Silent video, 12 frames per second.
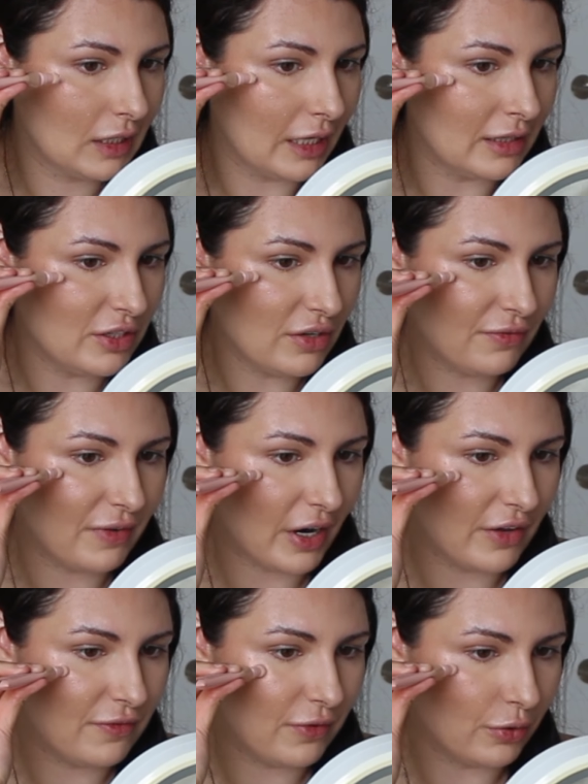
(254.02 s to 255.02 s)
And these are
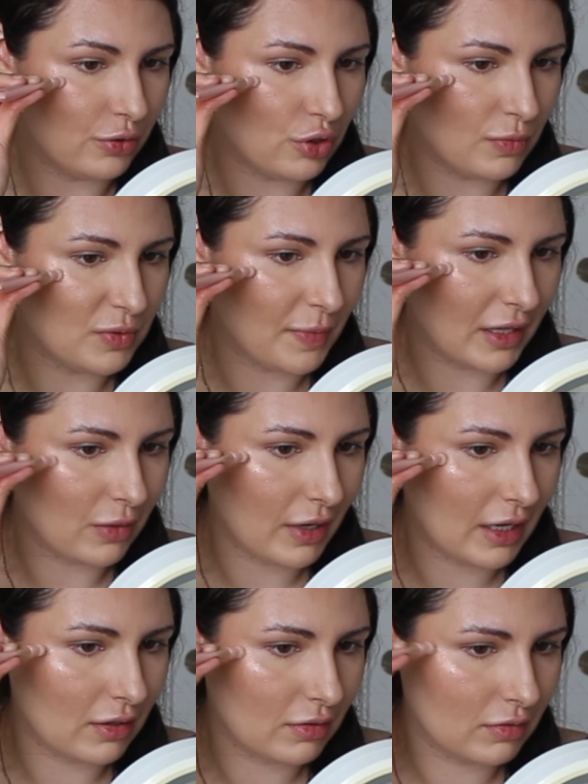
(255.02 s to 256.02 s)
very full tubes, by the
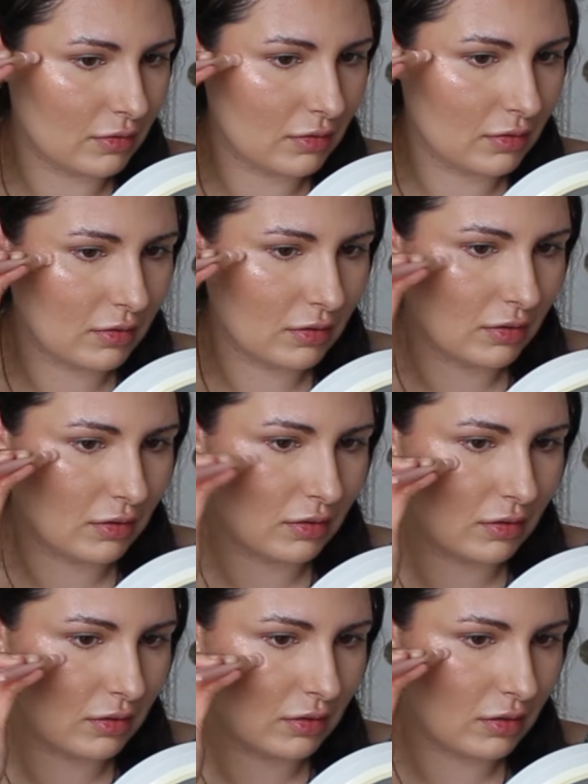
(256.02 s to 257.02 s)
way.
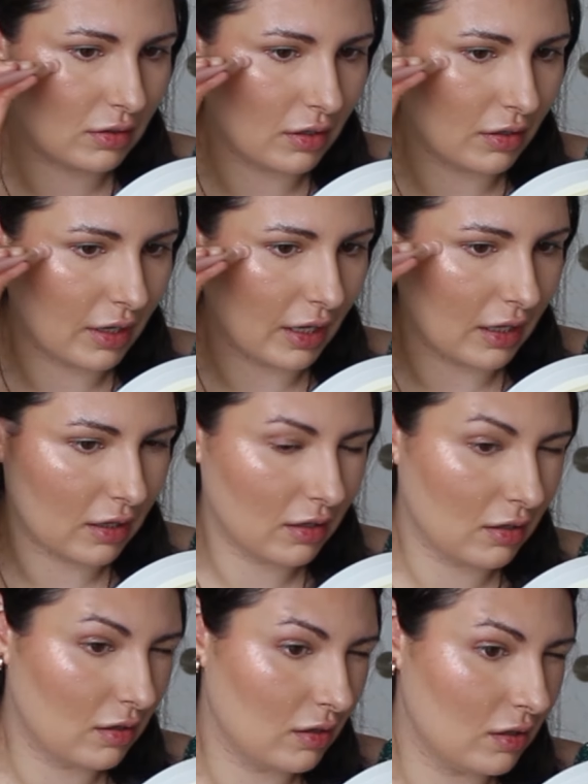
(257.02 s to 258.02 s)
Okay.
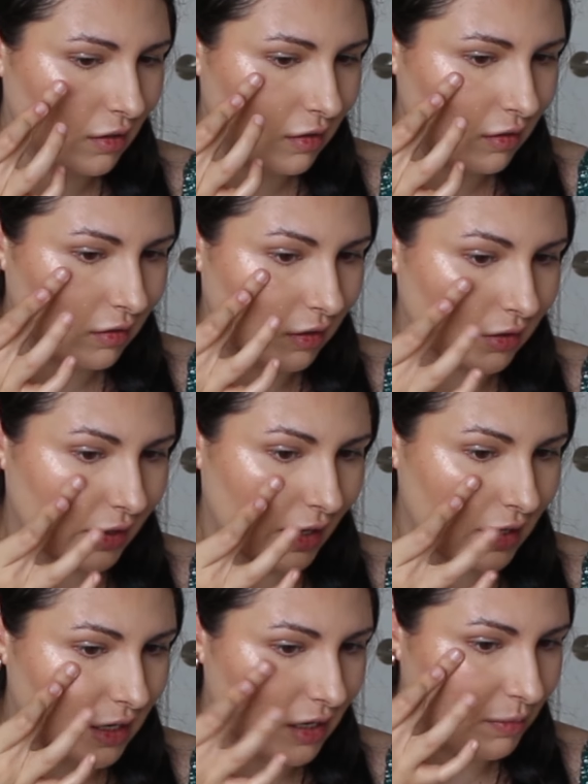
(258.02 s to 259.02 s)
Not that
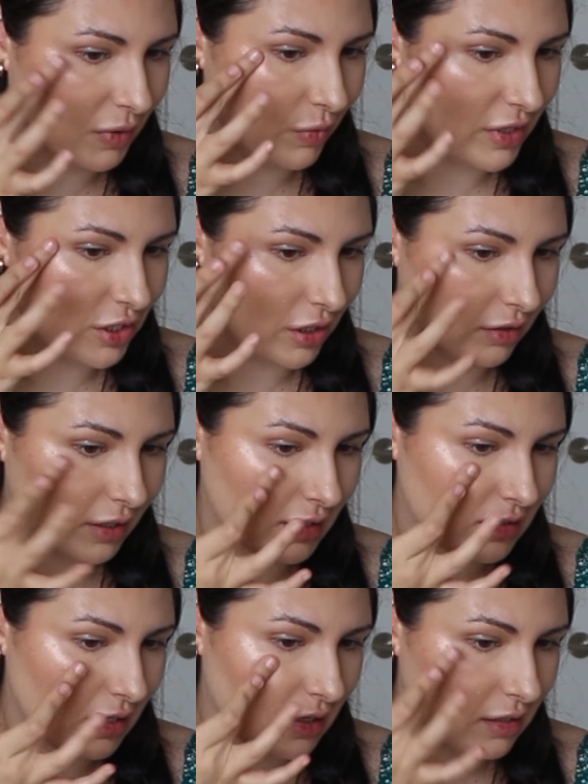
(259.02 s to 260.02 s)
I need it, but we shall
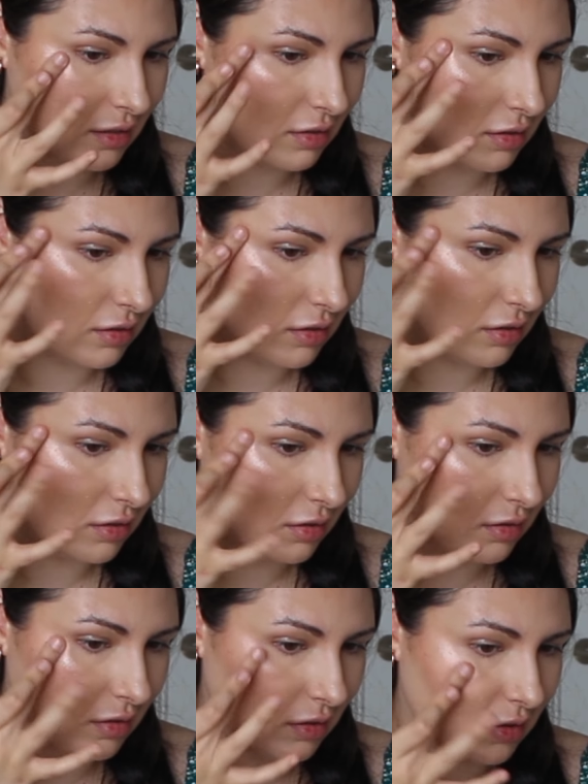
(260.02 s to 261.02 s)
test it.
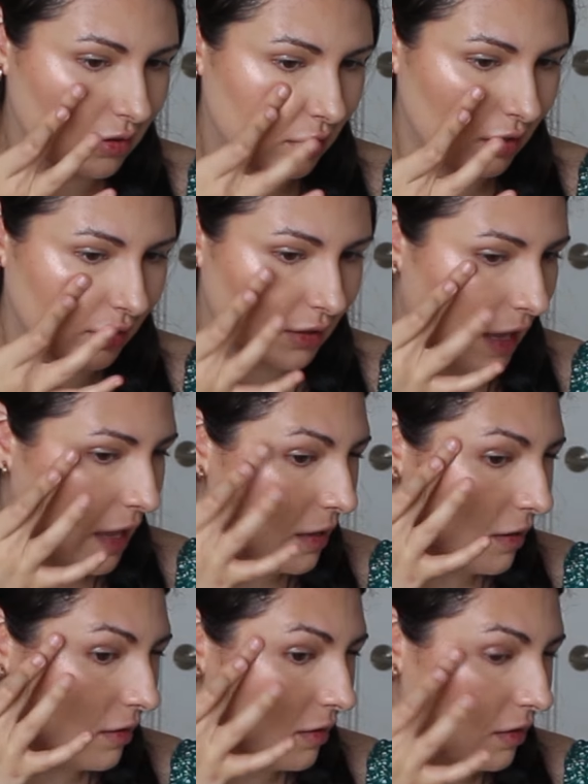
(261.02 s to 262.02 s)
Look at
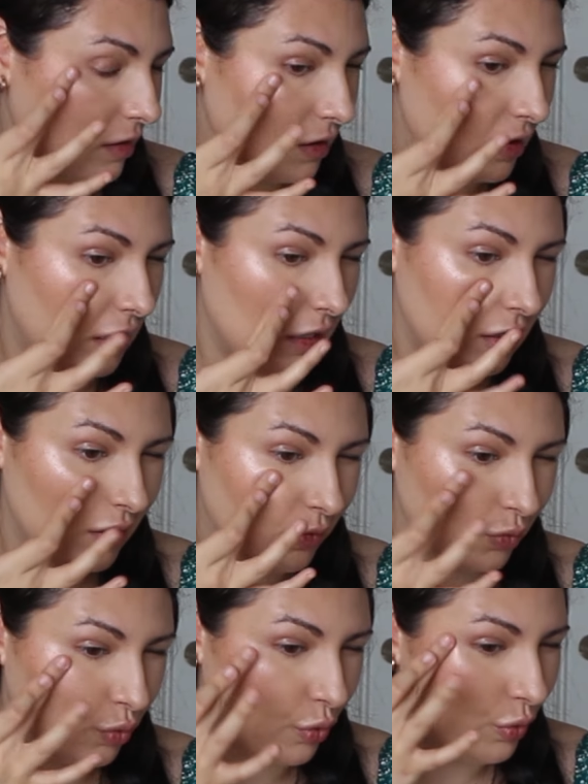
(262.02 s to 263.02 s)
that.
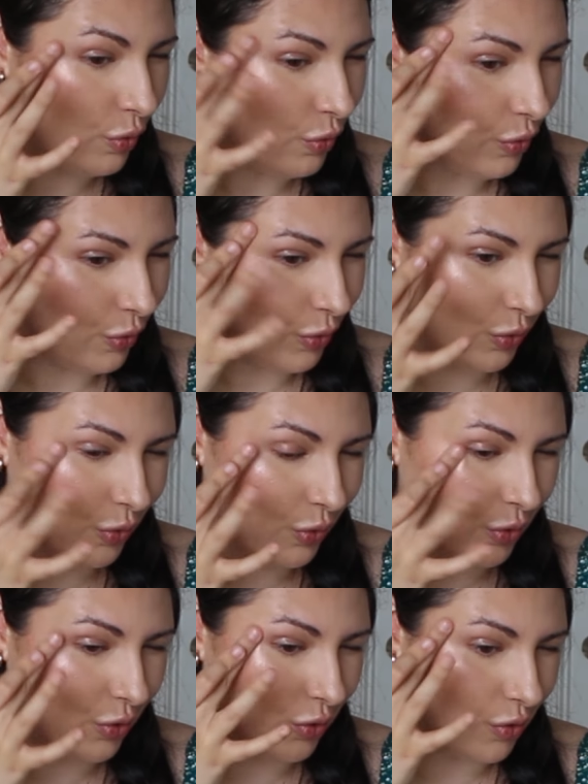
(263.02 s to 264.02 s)

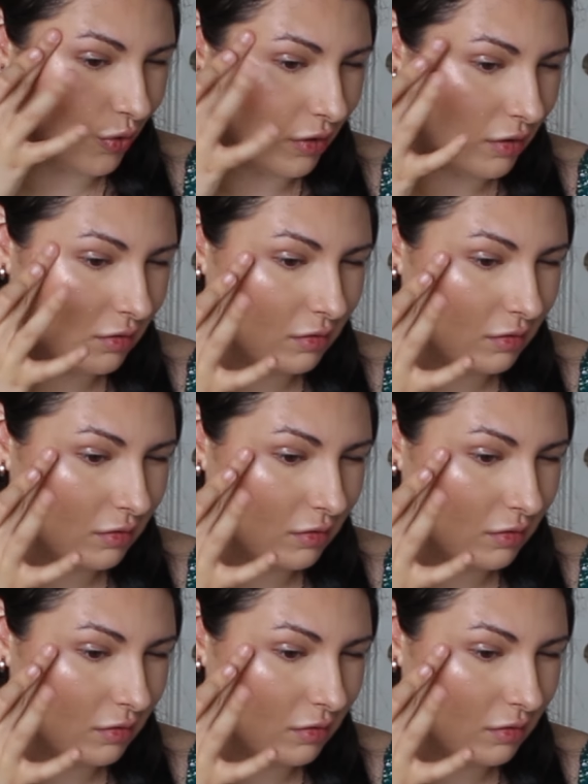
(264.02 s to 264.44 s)
Ooh.